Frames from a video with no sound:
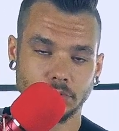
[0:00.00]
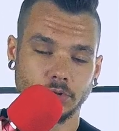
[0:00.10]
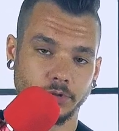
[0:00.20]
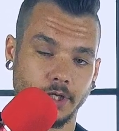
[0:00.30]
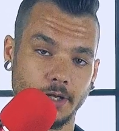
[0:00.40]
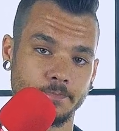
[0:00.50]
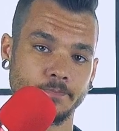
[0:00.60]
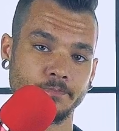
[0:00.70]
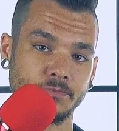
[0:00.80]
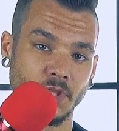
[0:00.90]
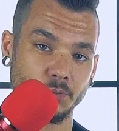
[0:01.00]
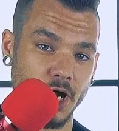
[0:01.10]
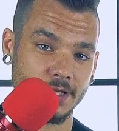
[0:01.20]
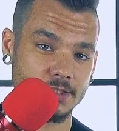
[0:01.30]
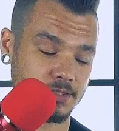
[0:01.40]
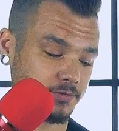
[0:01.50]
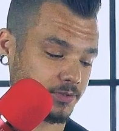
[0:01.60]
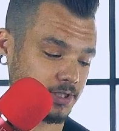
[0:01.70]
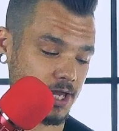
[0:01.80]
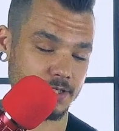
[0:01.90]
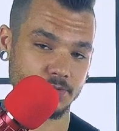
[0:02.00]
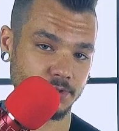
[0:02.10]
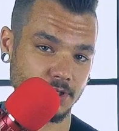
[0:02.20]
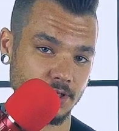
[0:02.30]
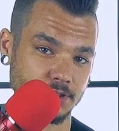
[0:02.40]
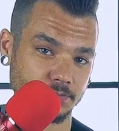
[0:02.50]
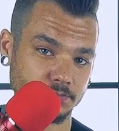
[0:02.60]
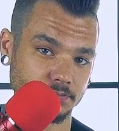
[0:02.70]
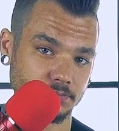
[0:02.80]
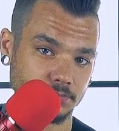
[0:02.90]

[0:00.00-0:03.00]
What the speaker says: Okay? Practice stuff like that. It's really awesome.